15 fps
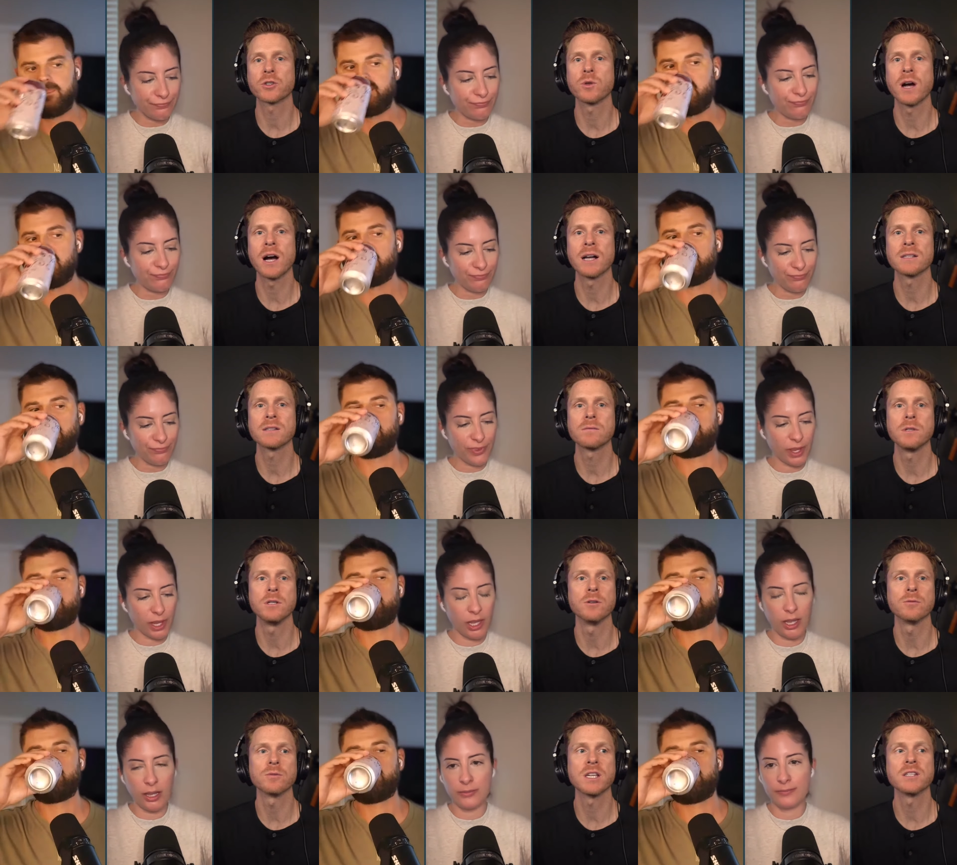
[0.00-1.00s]
Speaker 1: who got, you
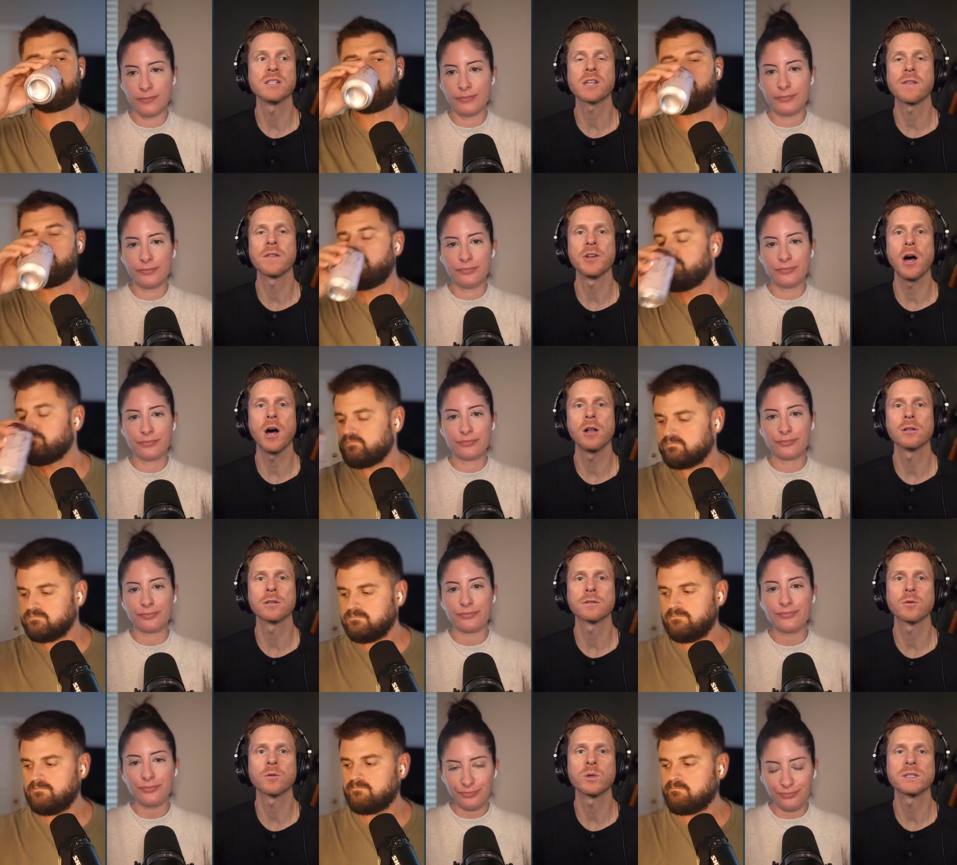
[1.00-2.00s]
know, cents on the dollar
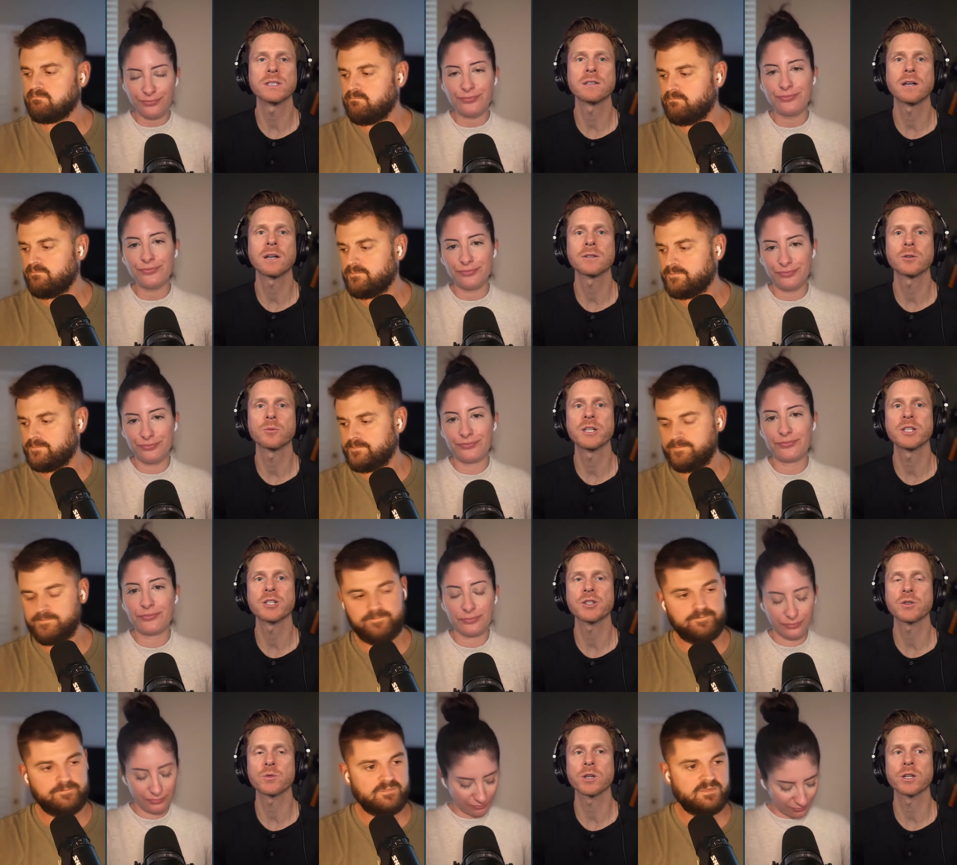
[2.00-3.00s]
for what they thought their
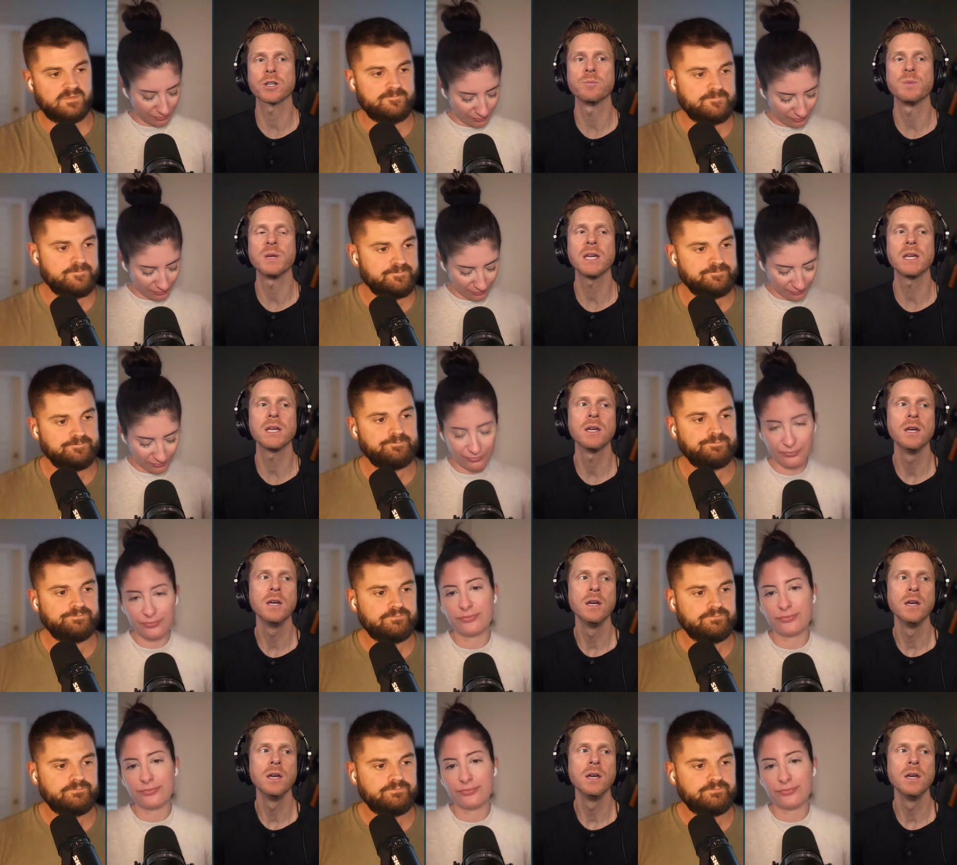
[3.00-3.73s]
pensions were going to be.